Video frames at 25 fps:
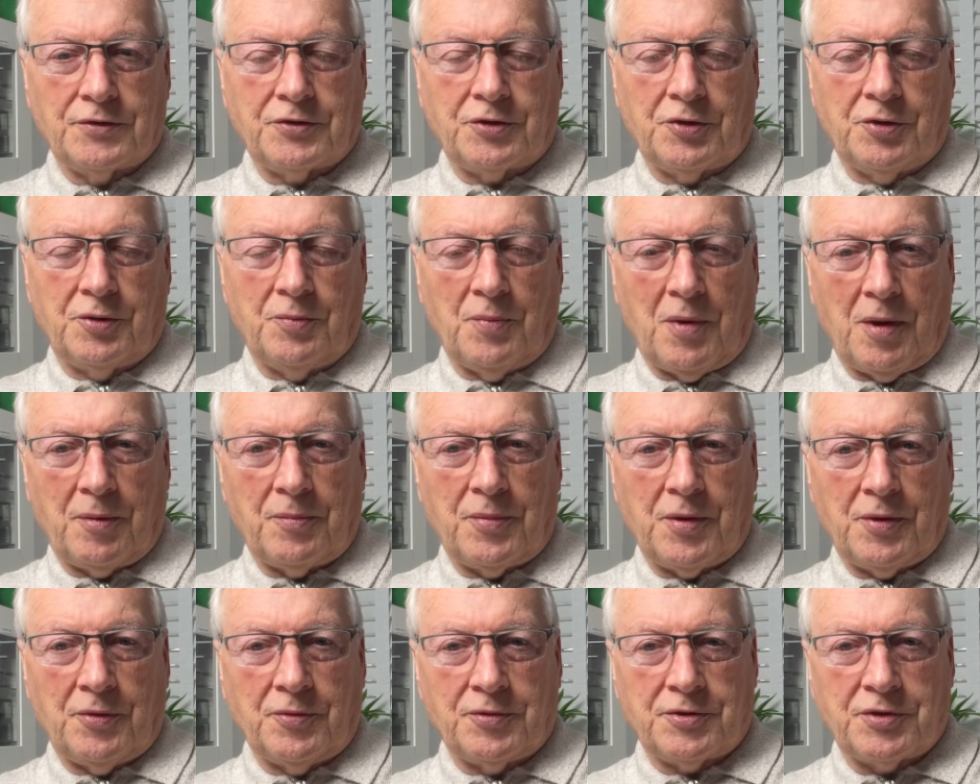So you
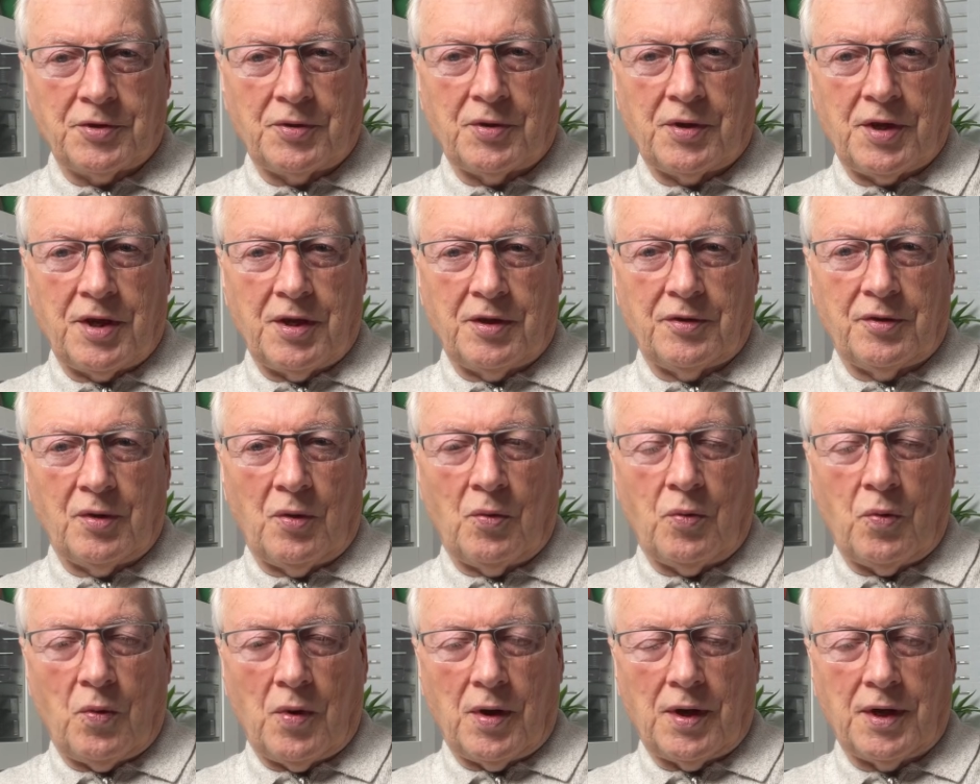might be able to hear
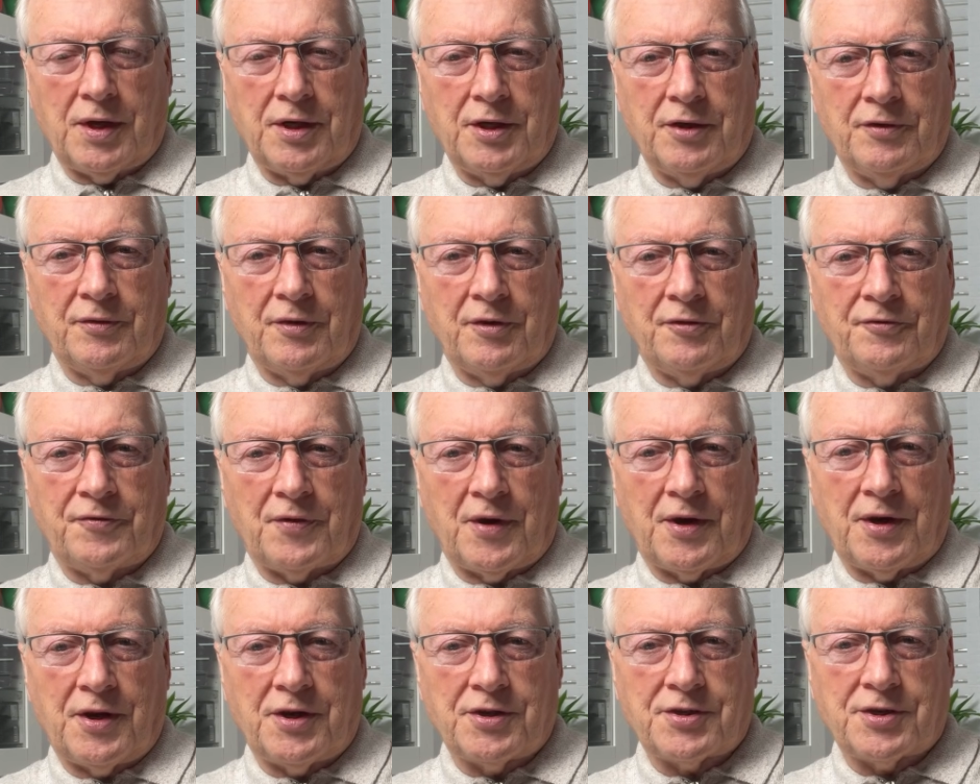the whine of
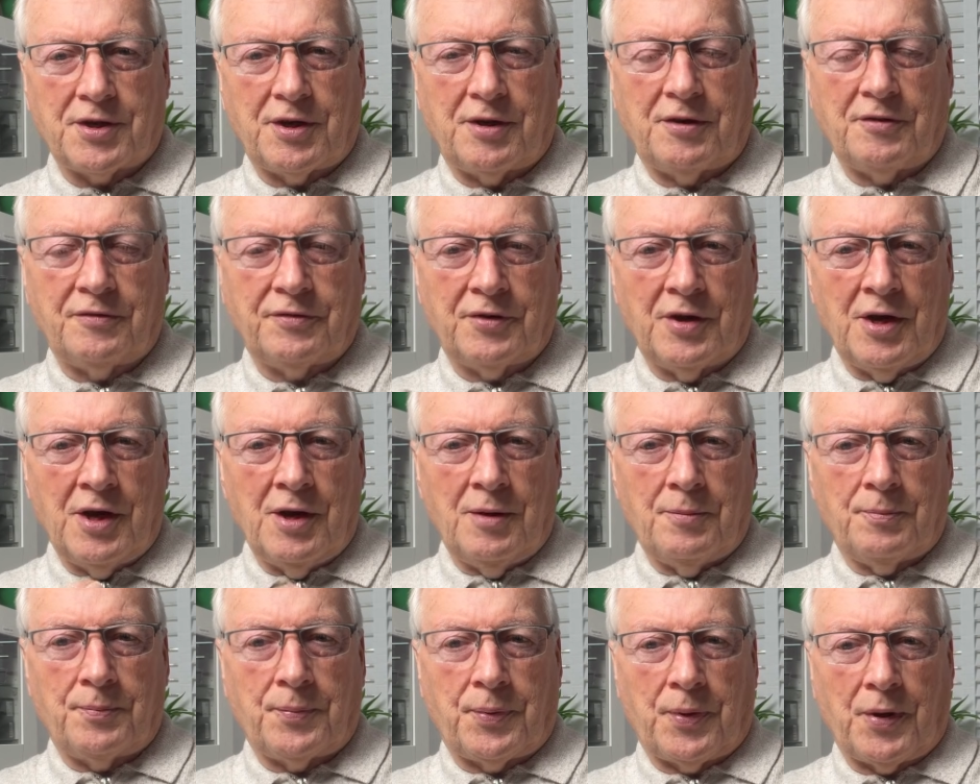the fan itself
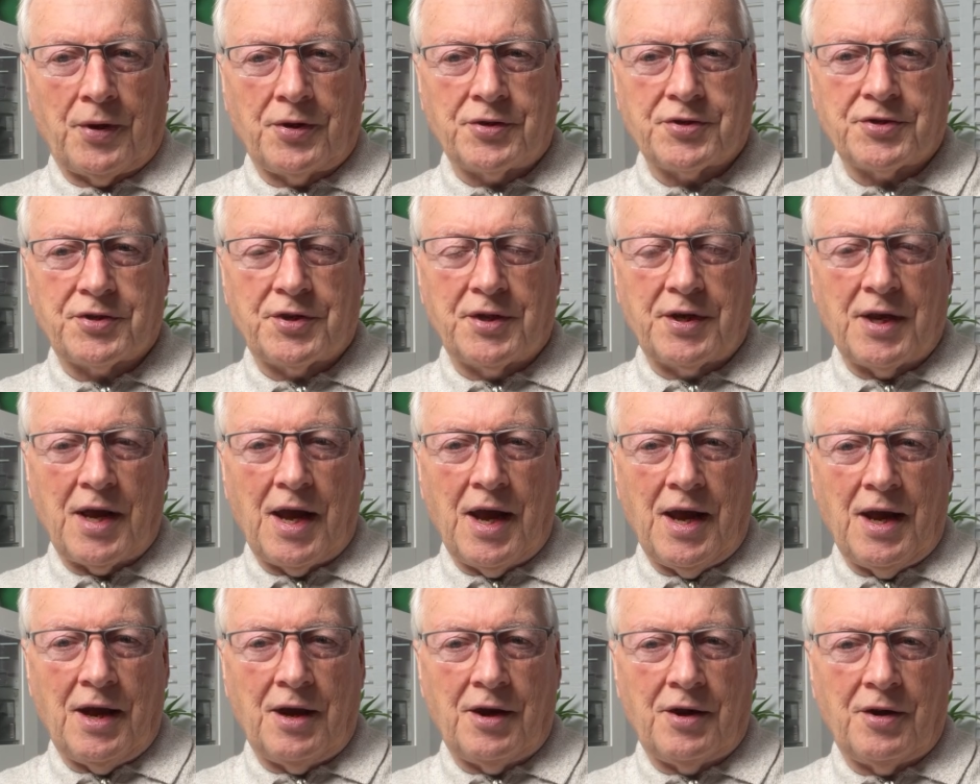plus
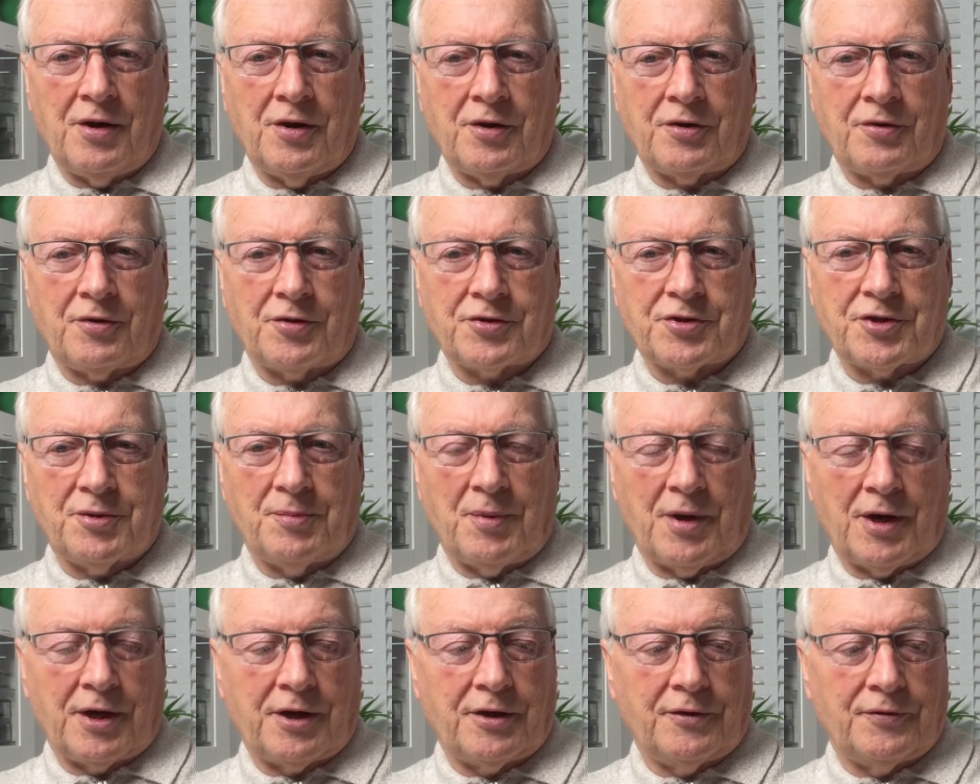the air across
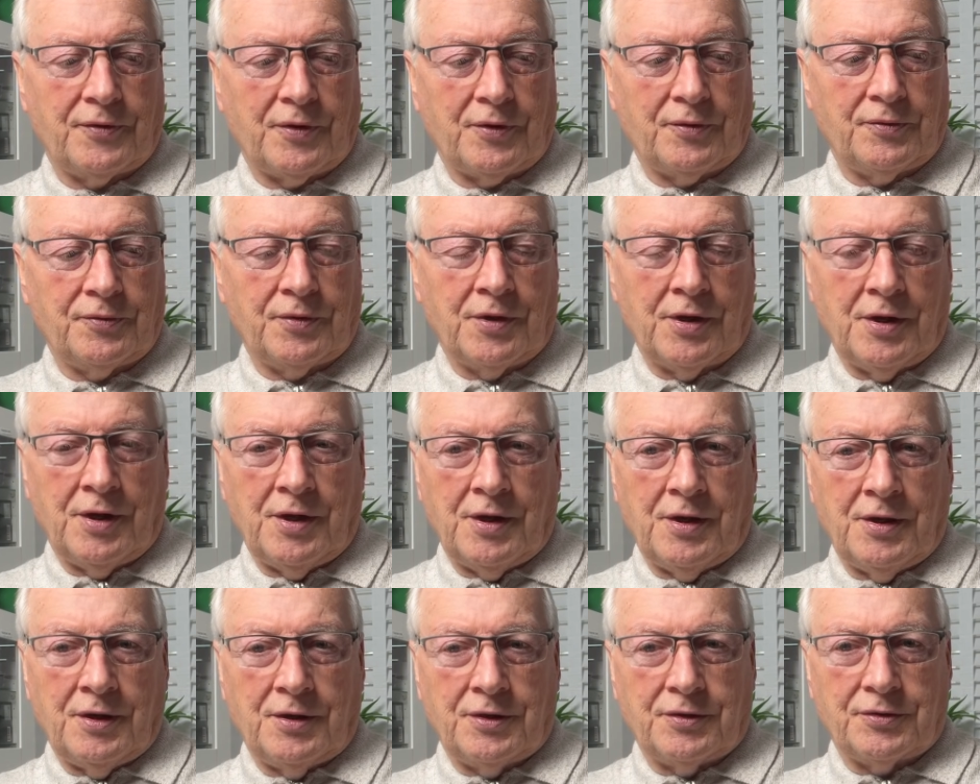the
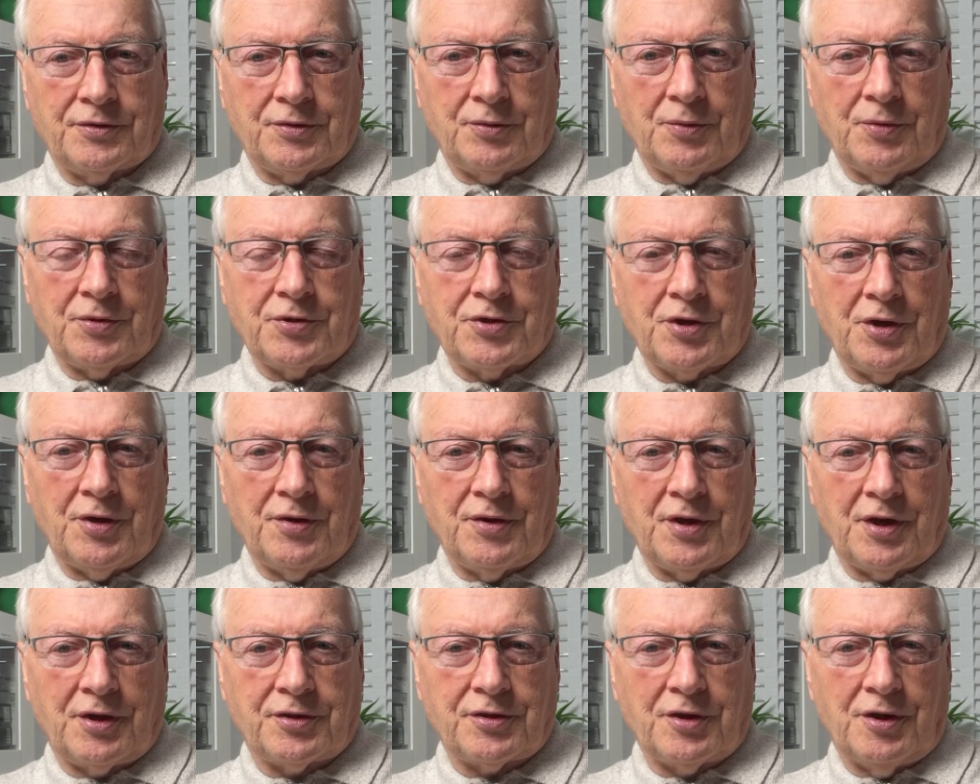microphone. So we'll
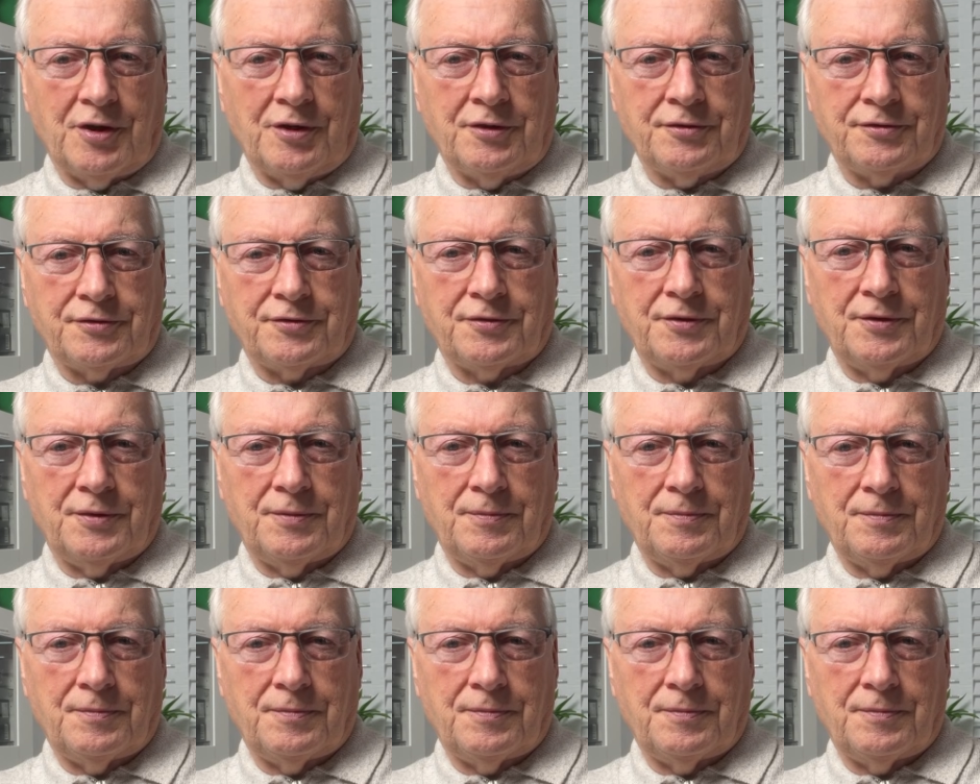turn that off.